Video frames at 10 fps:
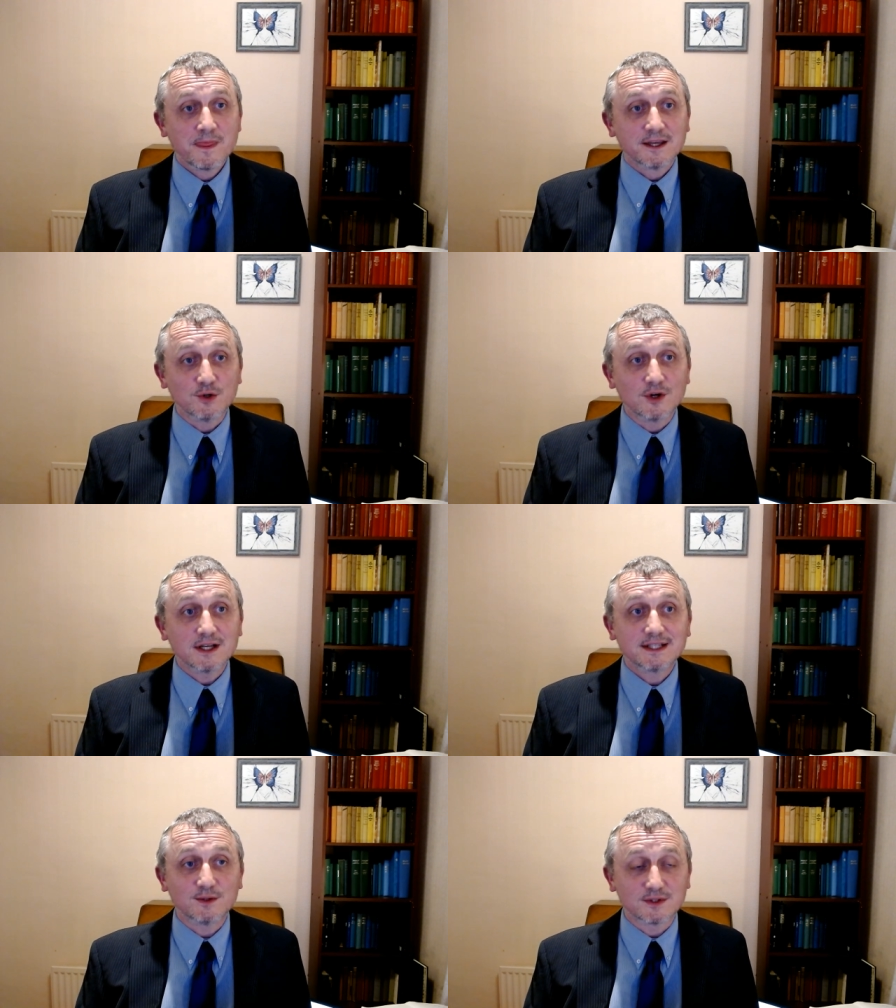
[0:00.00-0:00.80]
So all I
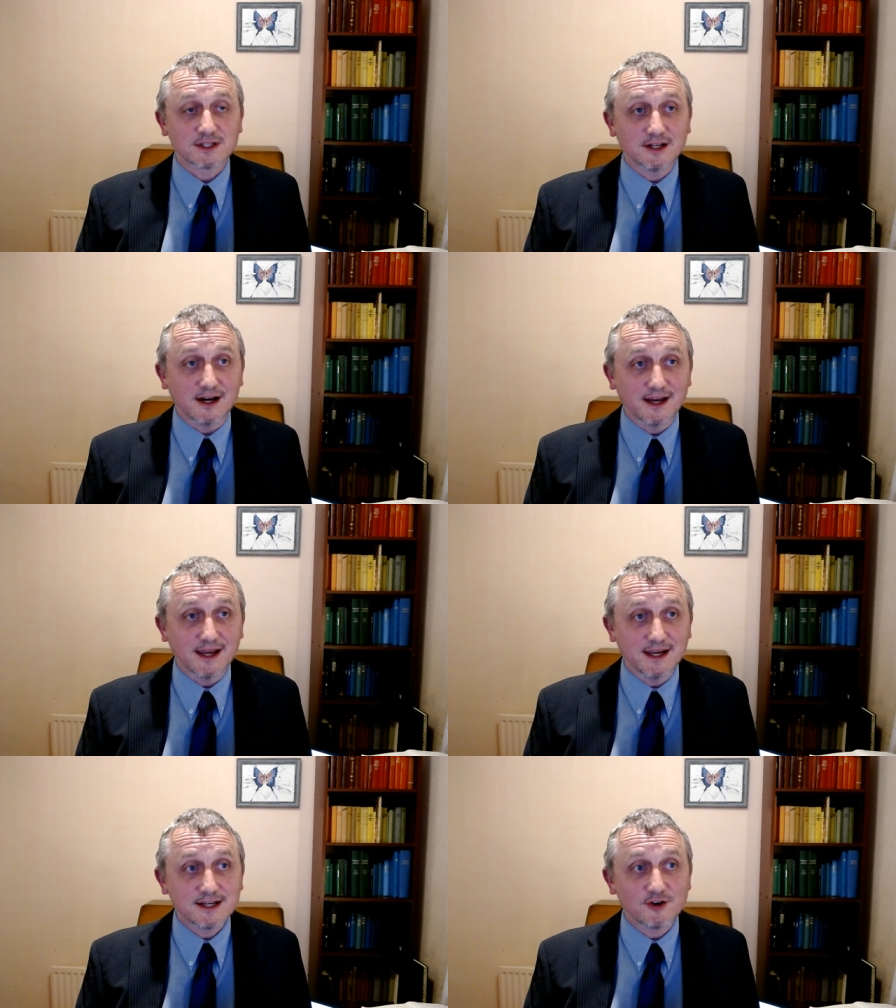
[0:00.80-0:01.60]
said was, look,
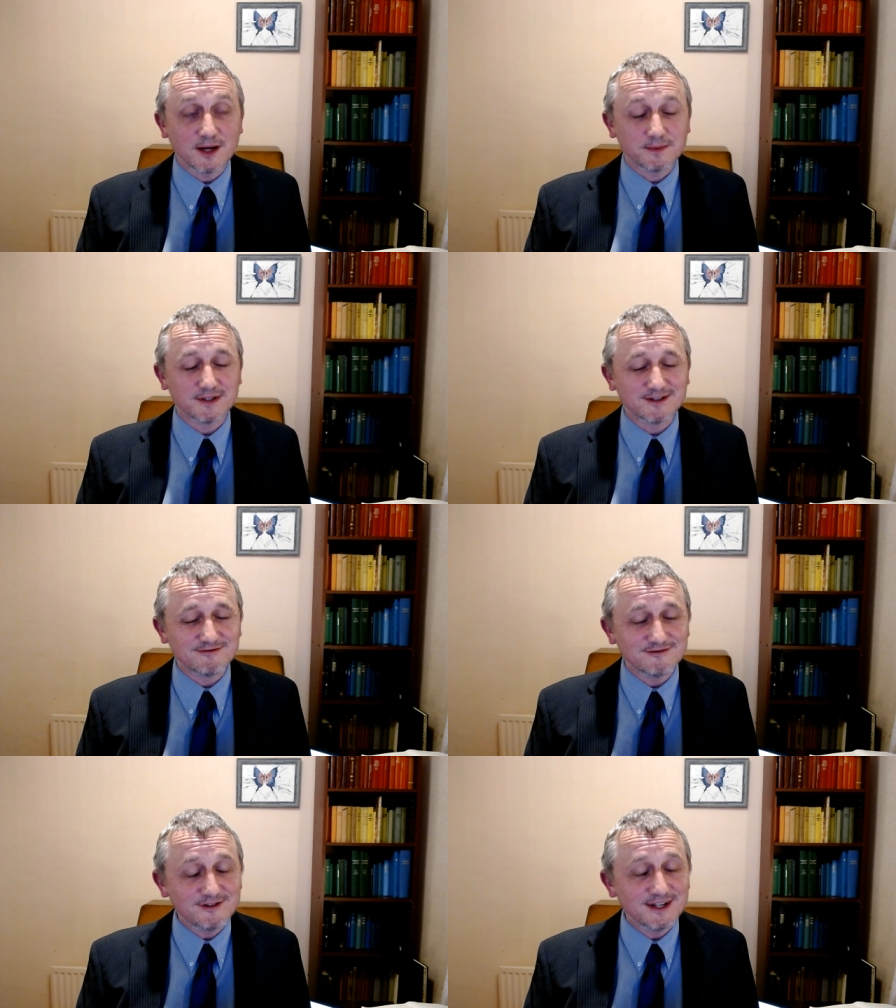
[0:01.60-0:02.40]
interruptions
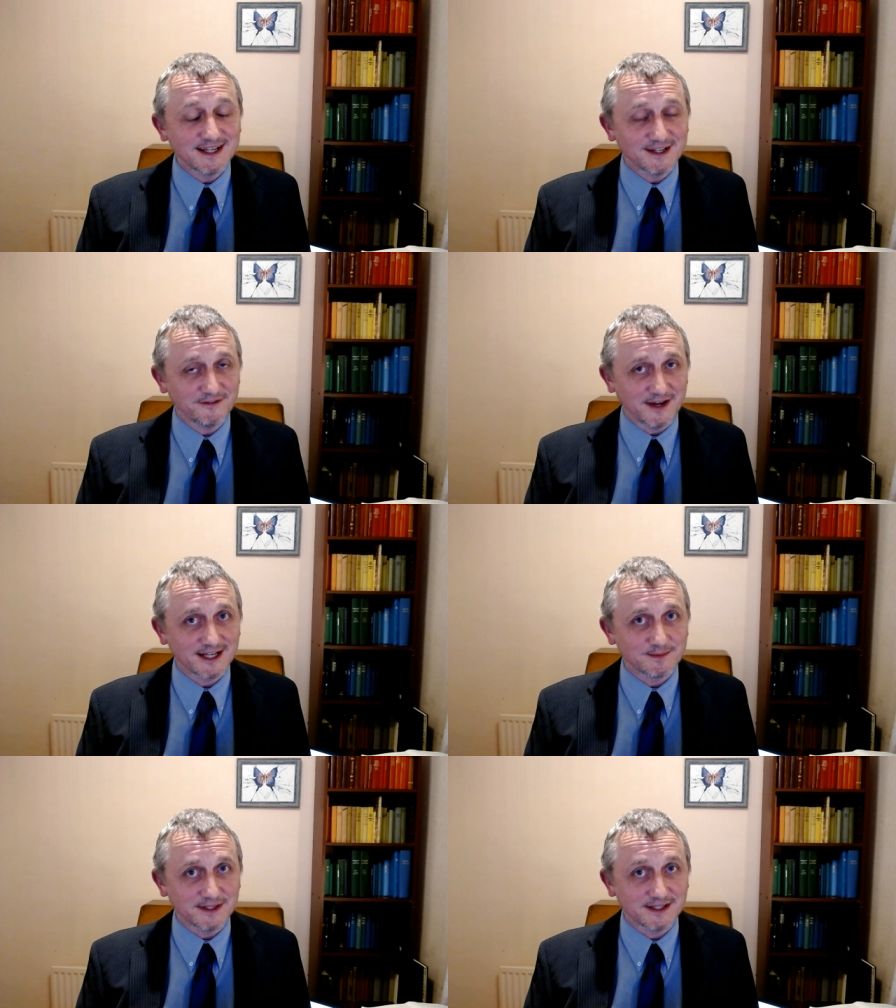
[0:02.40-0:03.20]
really
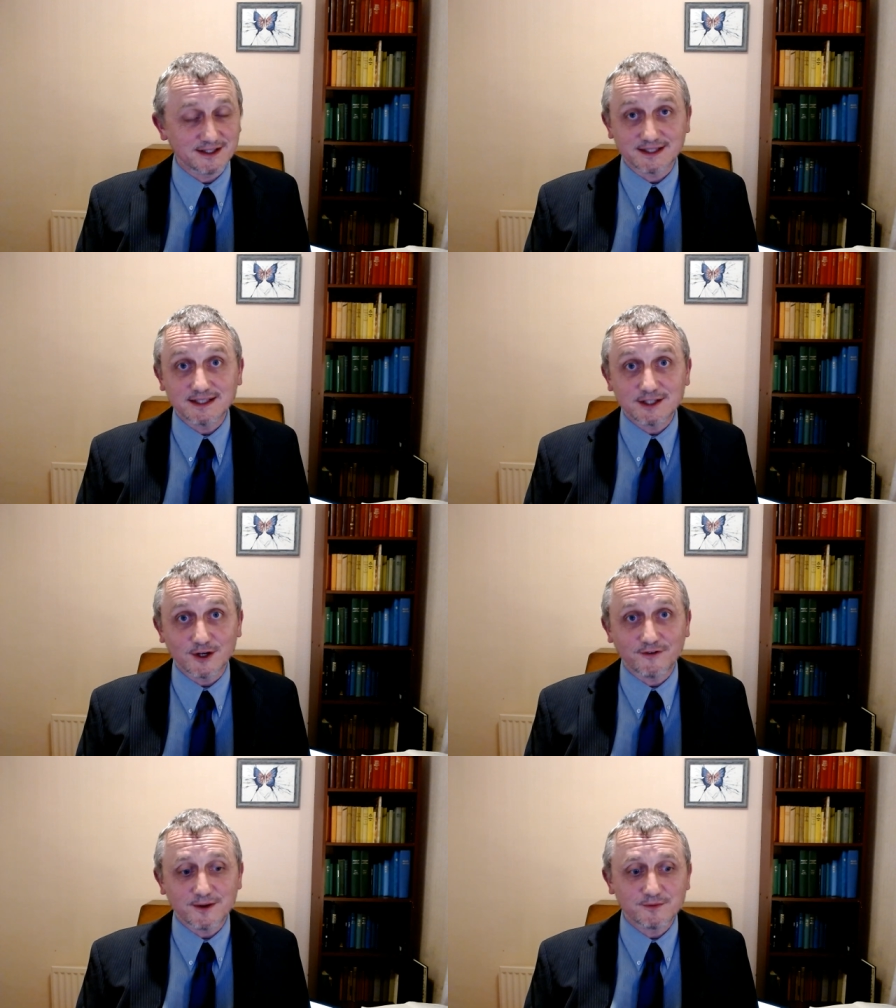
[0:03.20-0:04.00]
affect me because they do.
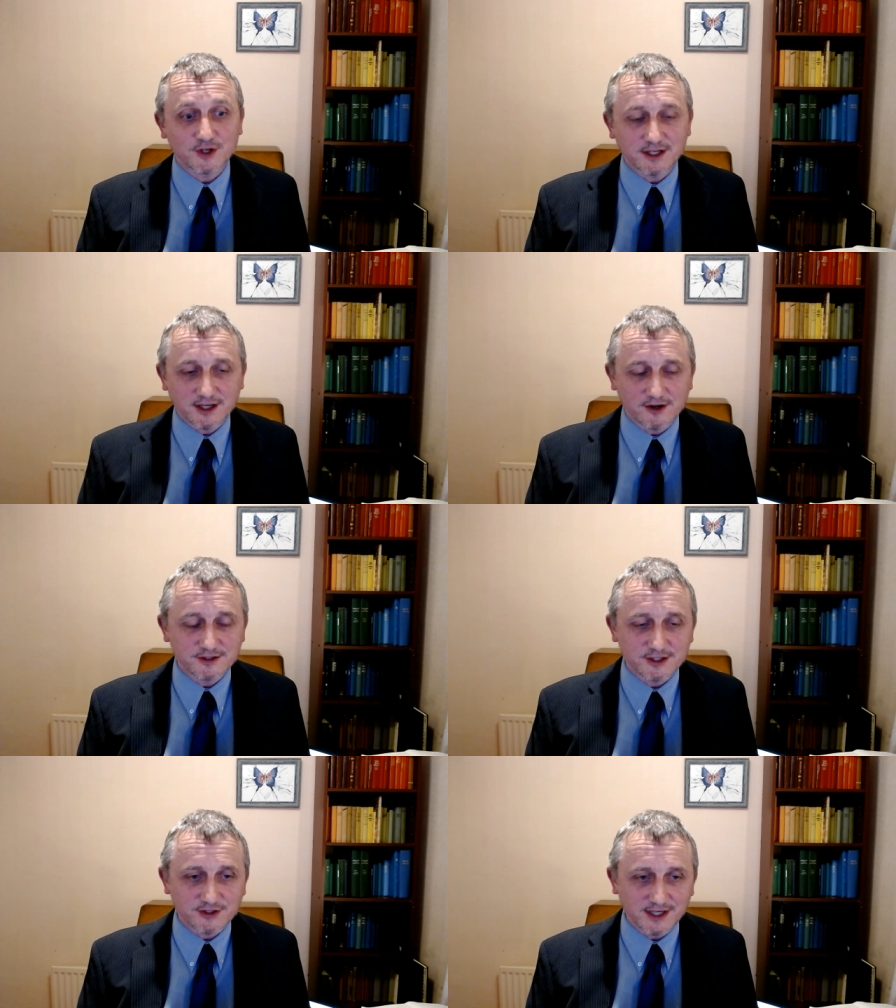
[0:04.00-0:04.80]
If I'm trying to
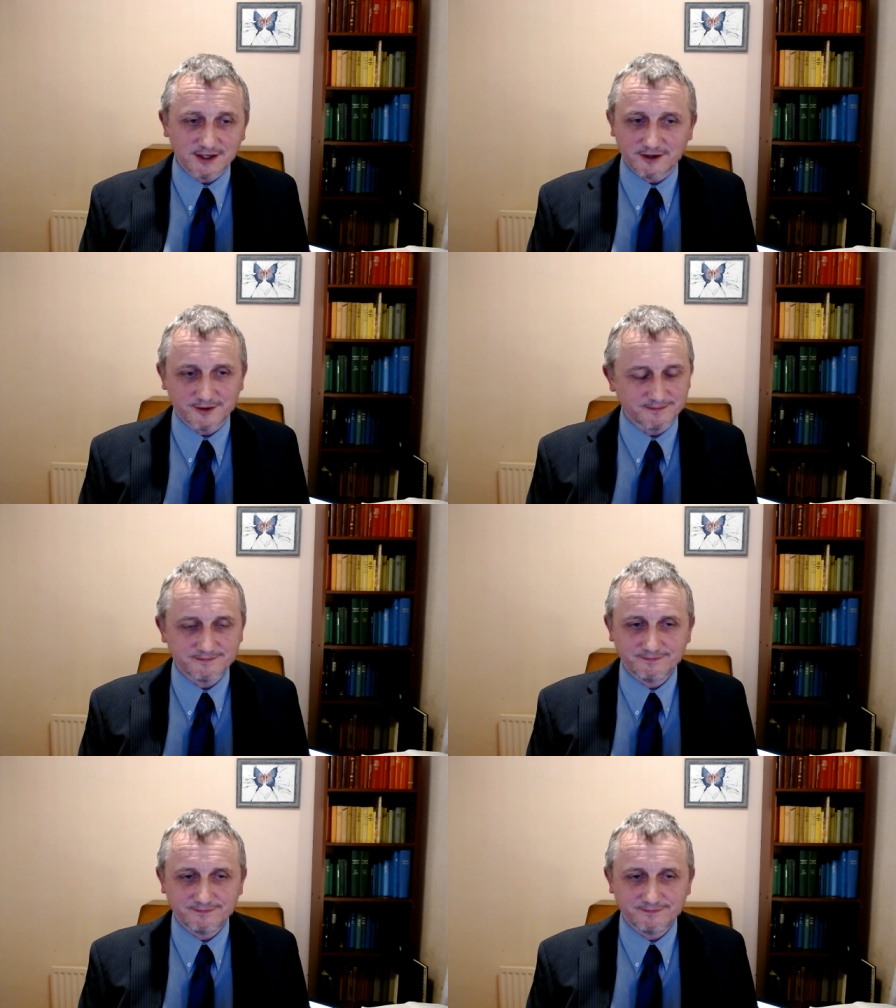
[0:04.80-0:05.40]
concentrate on